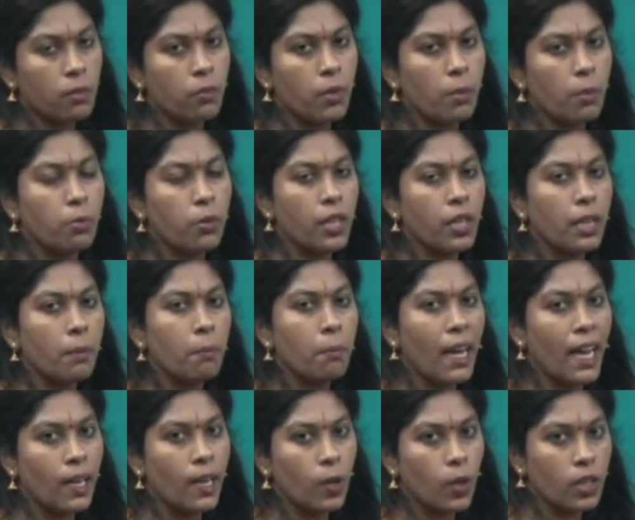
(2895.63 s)
We are putting a
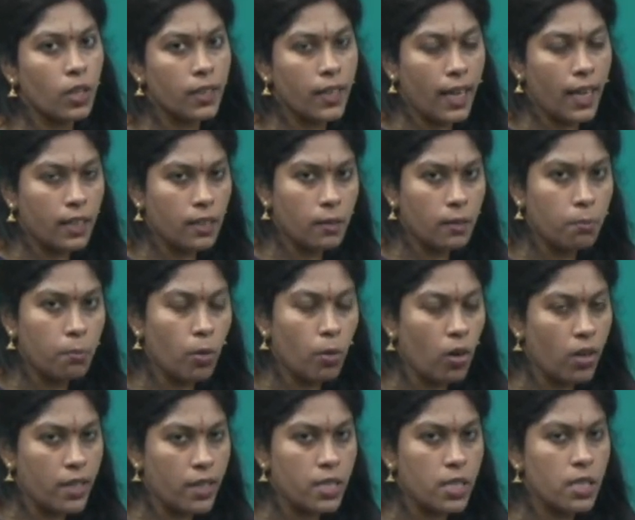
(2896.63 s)
ban on that
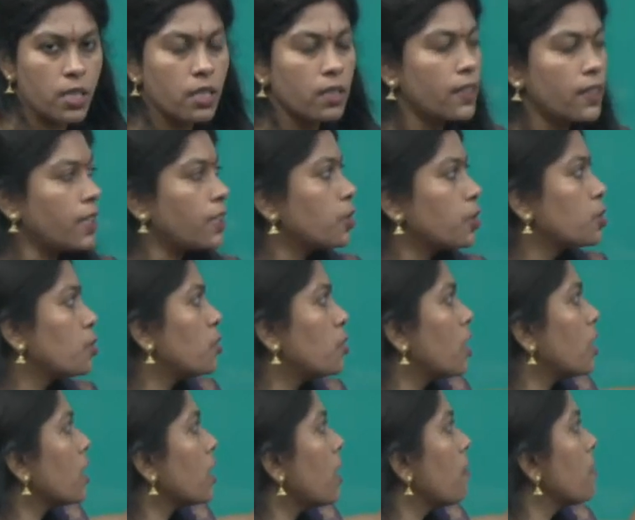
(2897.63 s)
product, that it should
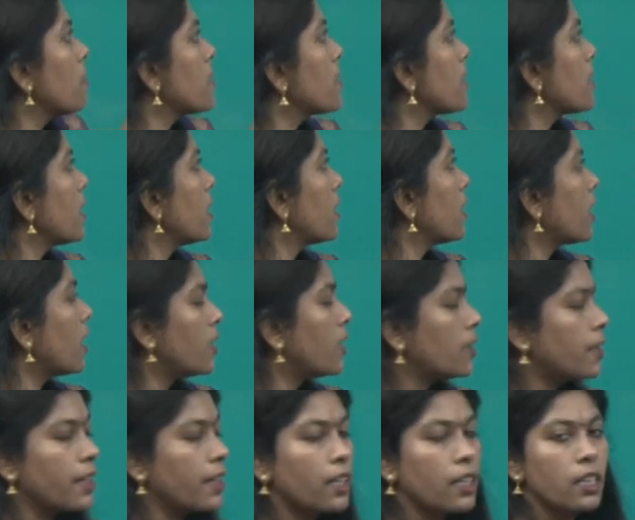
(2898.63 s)
not come inside the
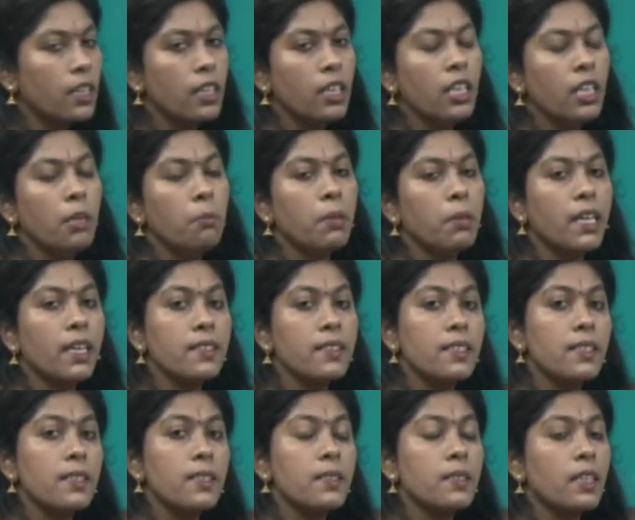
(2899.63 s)
country, because
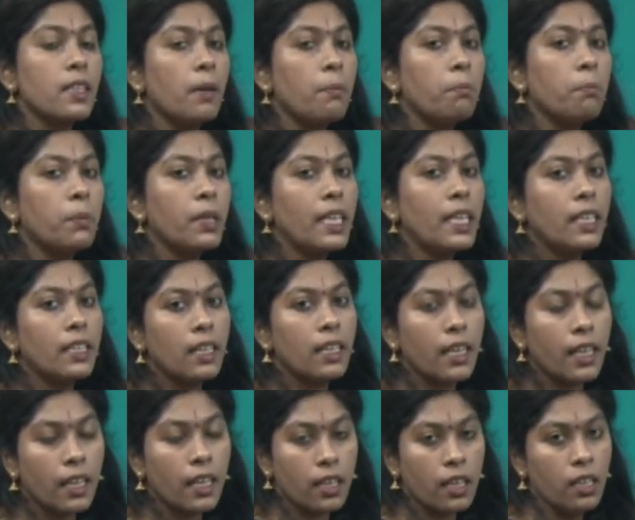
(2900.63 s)
it is
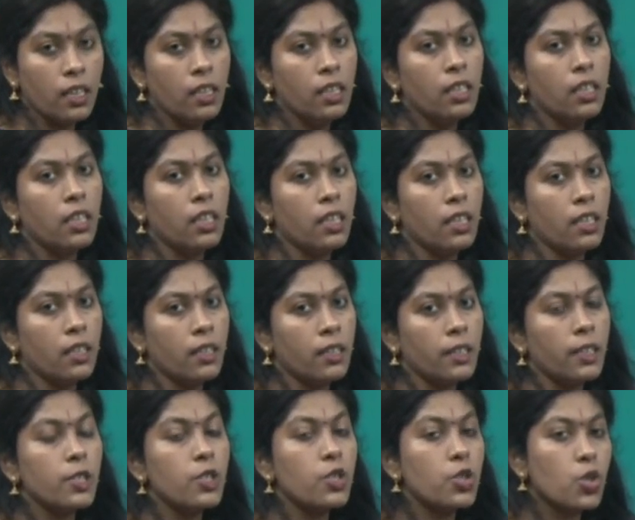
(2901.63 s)
completely
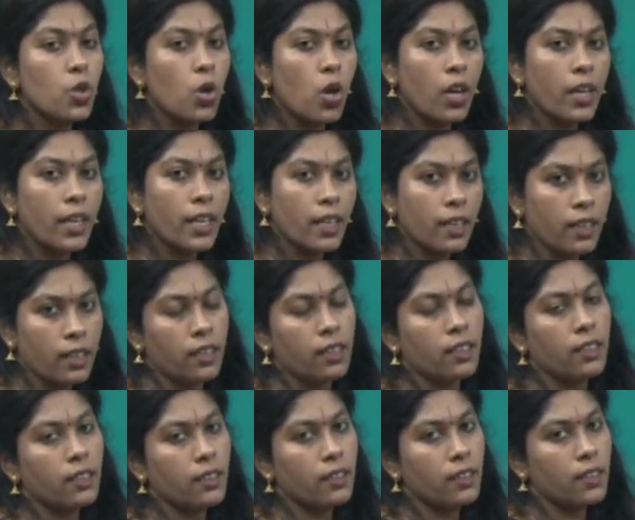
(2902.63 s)
destroying
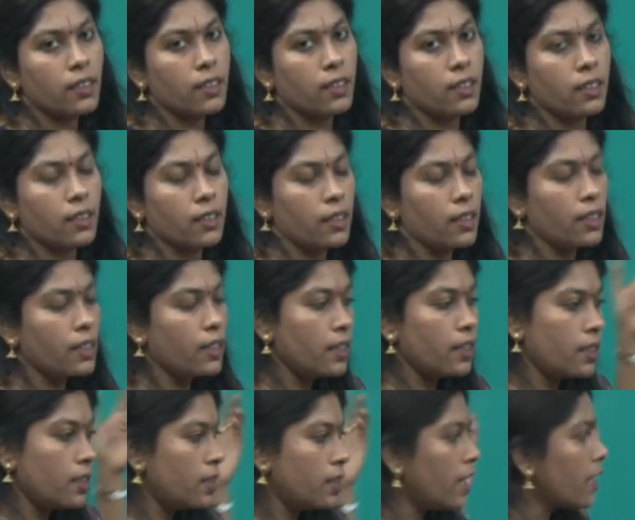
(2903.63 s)
the
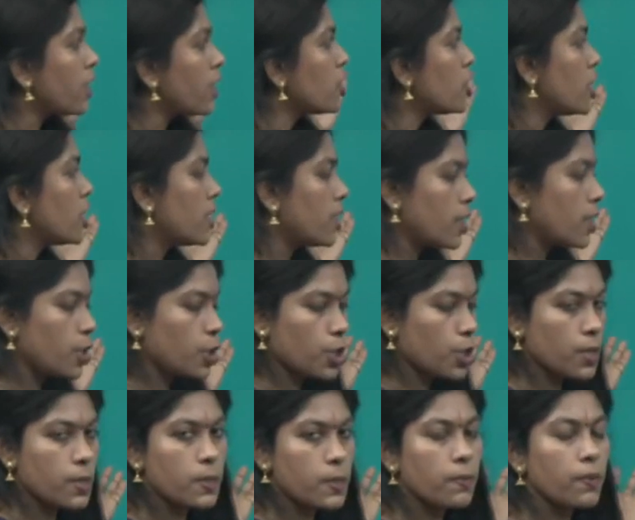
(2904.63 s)
younger
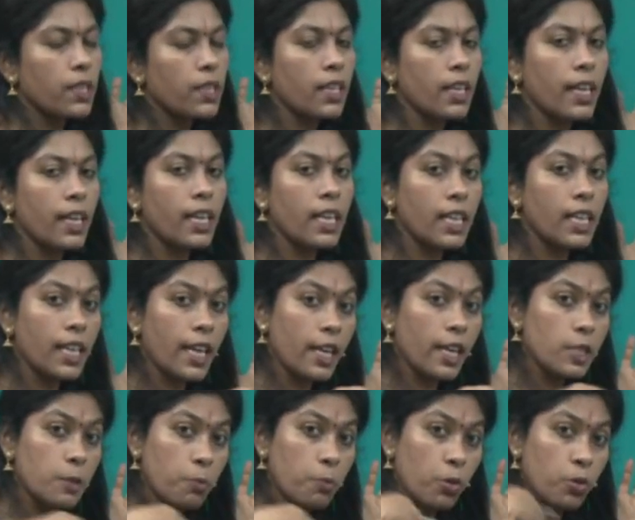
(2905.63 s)
generations when they are getting
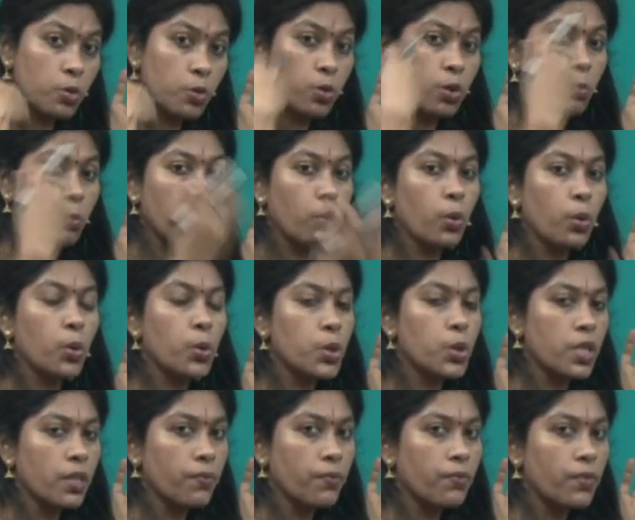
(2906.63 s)
exposed to the
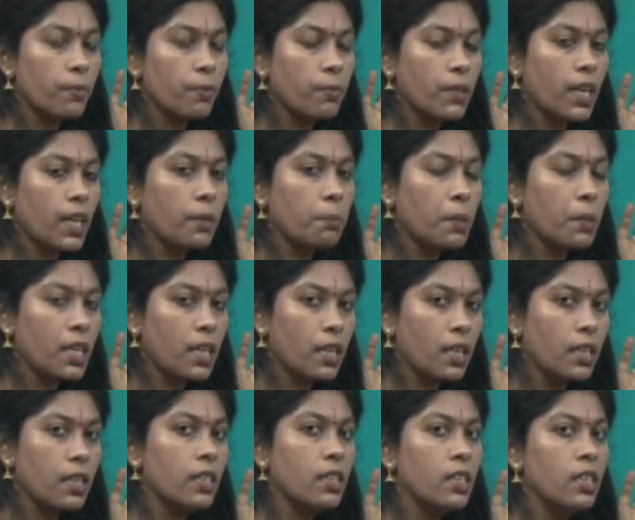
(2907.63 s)
pollution from that
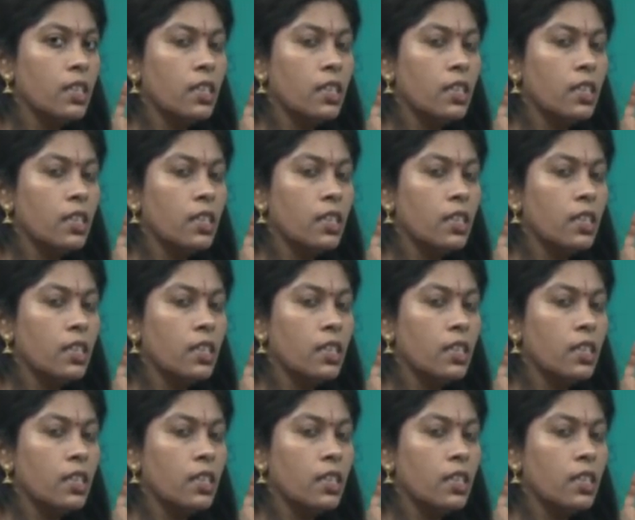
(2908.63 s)
particular